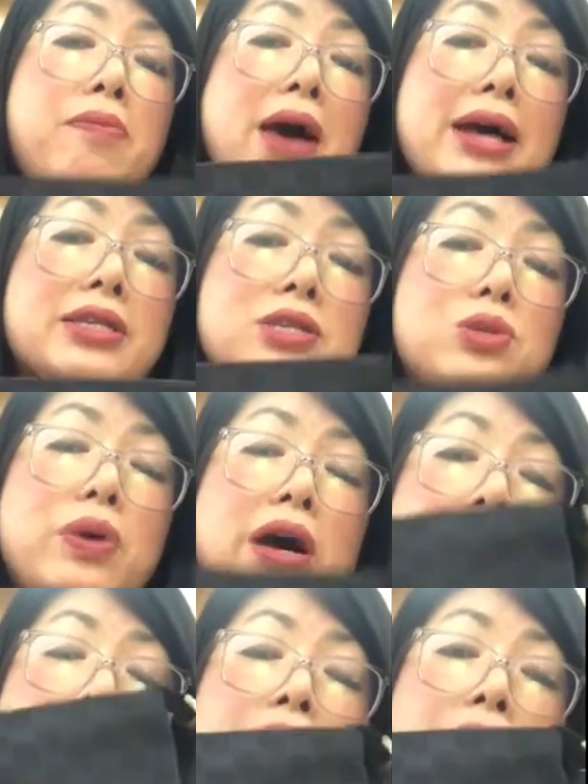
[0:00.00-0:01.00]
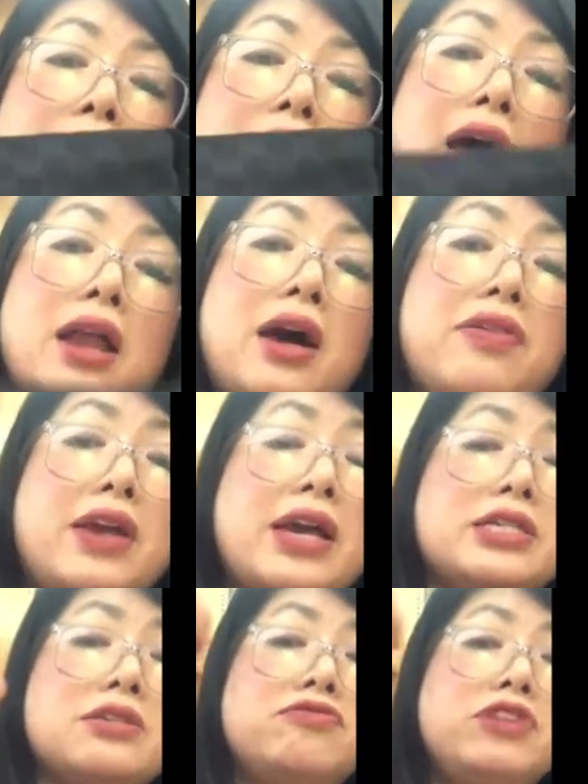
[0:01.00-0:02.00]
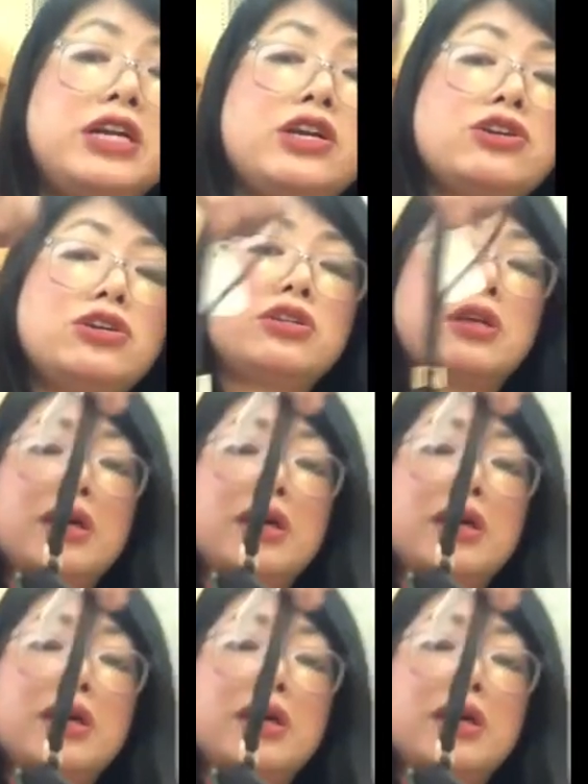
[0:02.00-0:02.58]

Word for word: Max as well. And I think it's a really good,